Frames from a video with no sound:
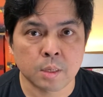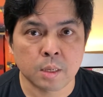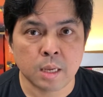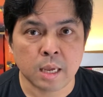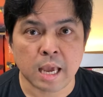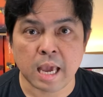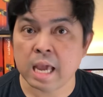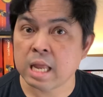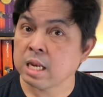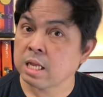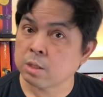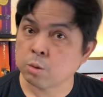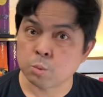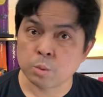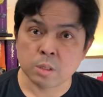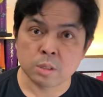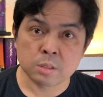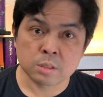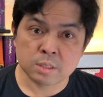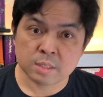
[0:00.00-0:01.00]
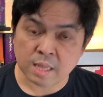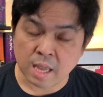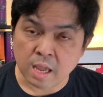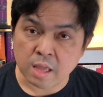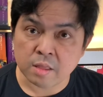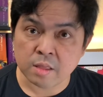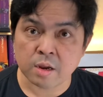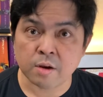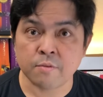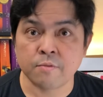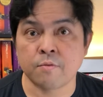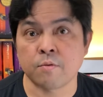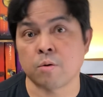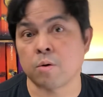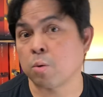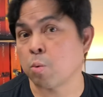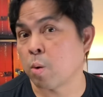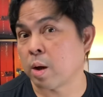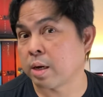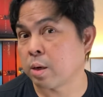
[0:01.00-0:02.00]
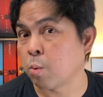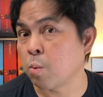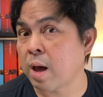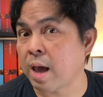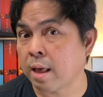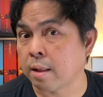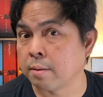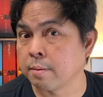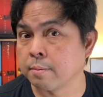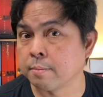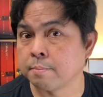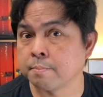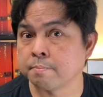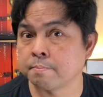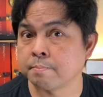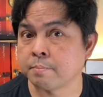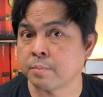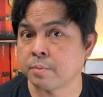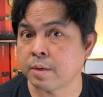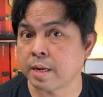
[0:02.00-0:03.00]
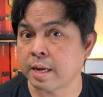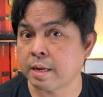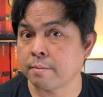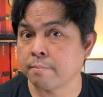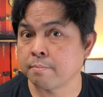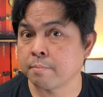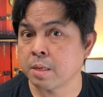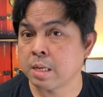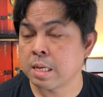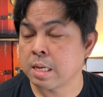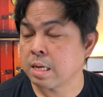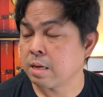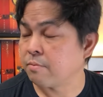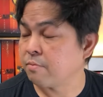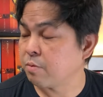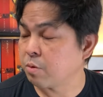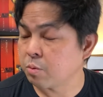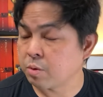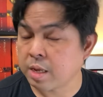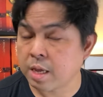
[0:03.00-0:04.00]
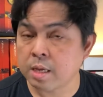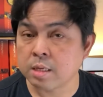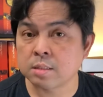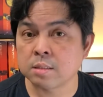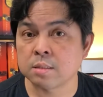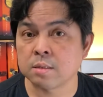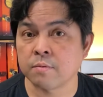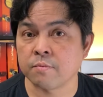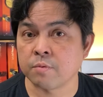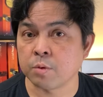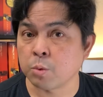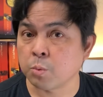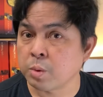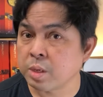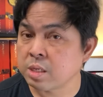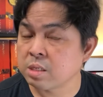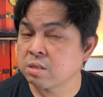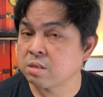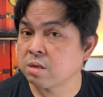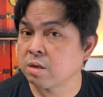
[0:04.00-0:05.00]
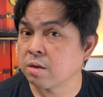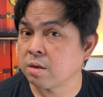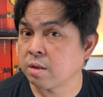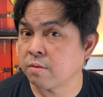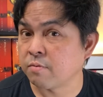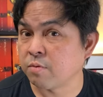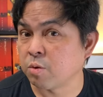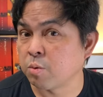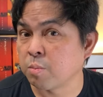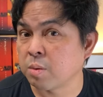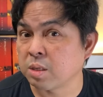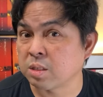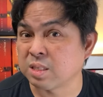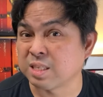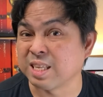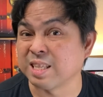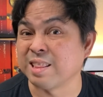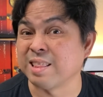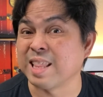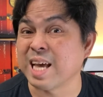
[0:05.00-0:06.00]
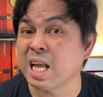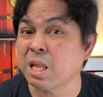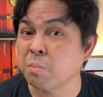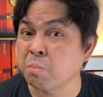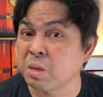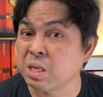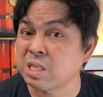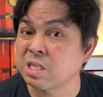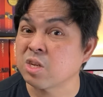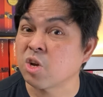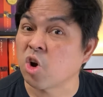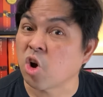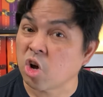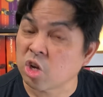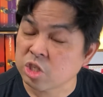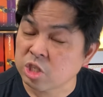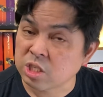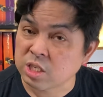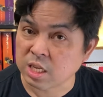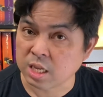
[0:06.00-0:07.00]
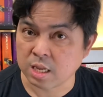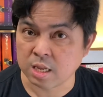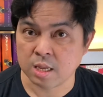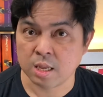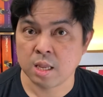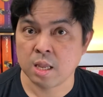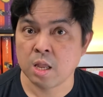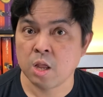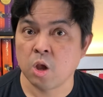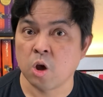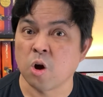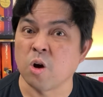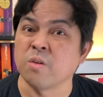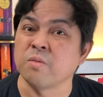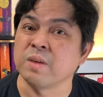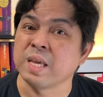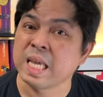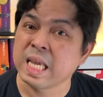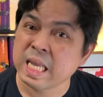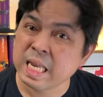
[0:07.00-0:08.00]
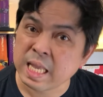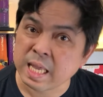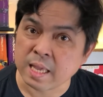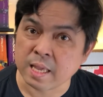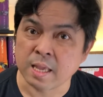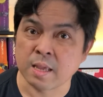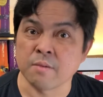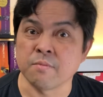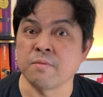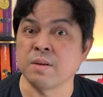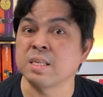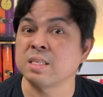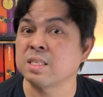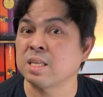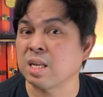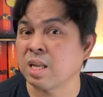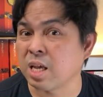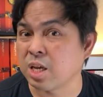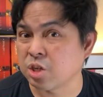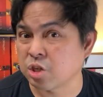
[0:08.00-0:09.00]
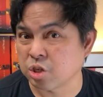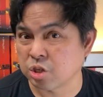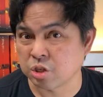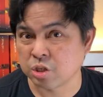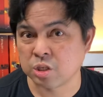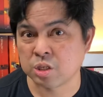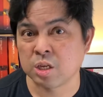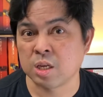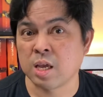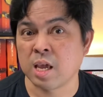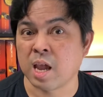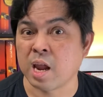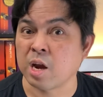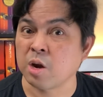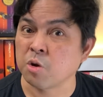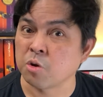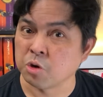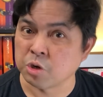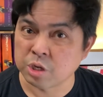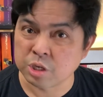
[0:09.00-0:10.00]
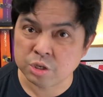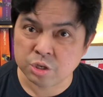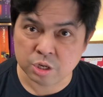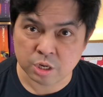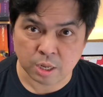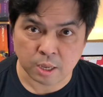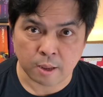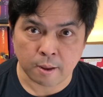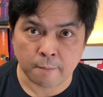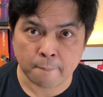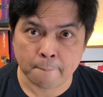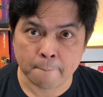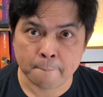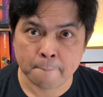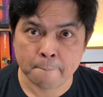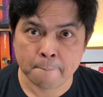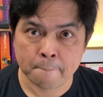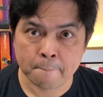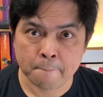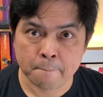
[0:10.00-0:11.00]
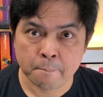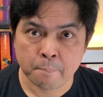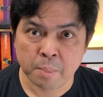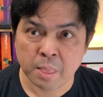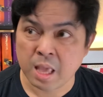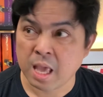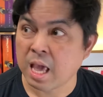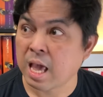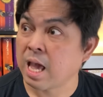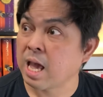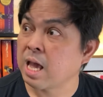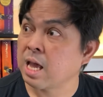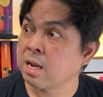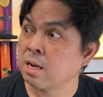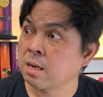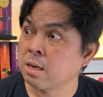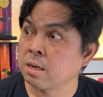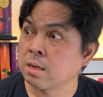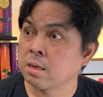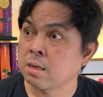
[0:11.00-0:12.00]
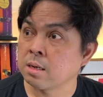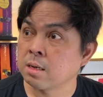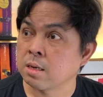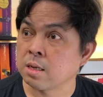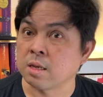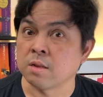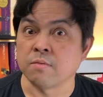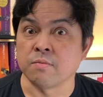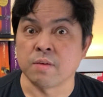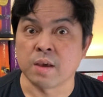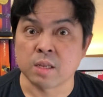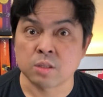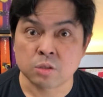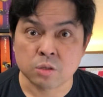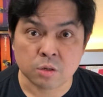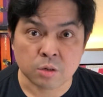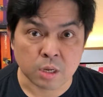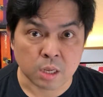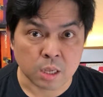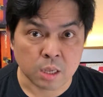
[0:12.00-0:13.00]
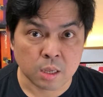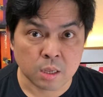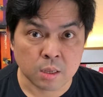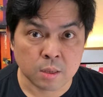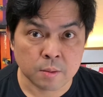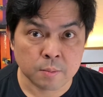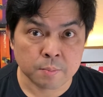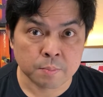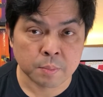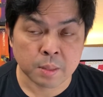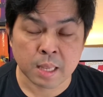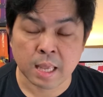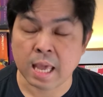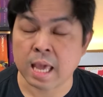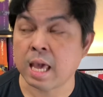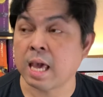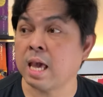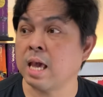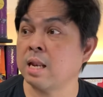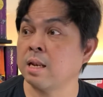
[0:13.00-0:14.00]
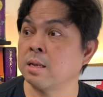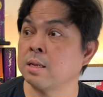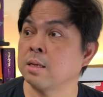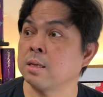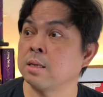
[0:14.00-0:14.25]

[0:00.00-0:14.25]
and it will stay there for quite a while, right? A few days, few weeks, and few months. And that means costing of heating, ventilations, air conditioning, and inventory, and